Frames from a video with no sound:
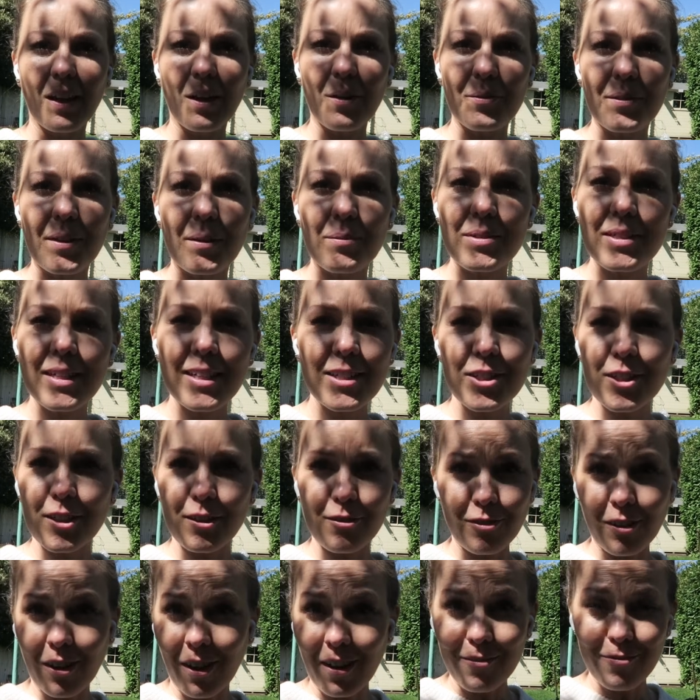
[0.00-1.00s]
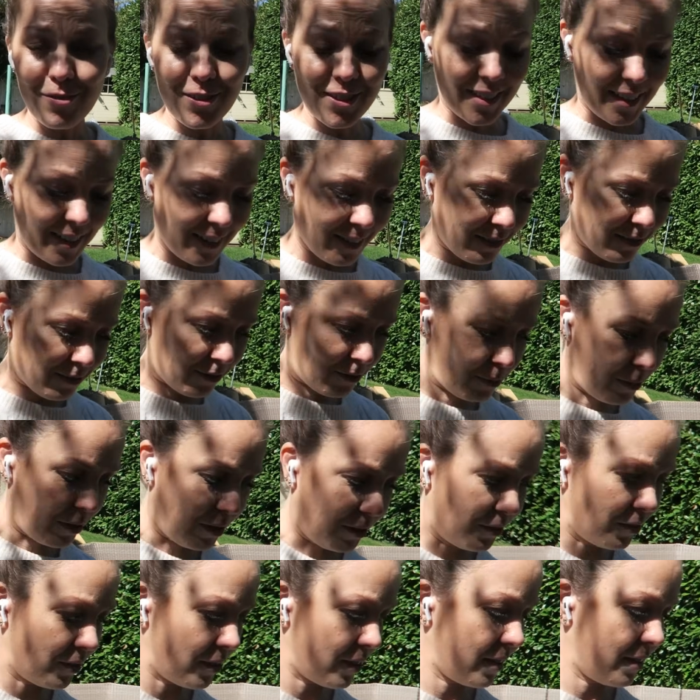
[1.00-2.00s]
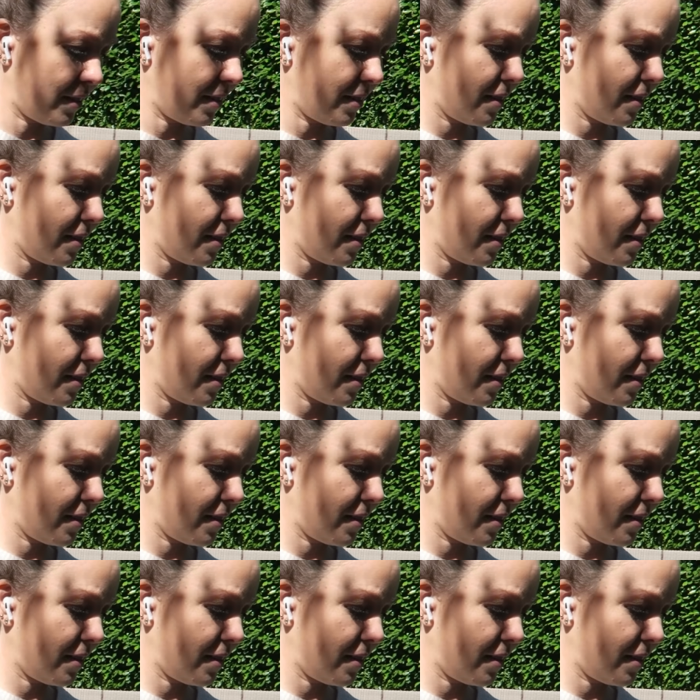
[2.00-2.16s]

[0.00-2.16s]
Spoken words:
that was literally a flying visit from Luke.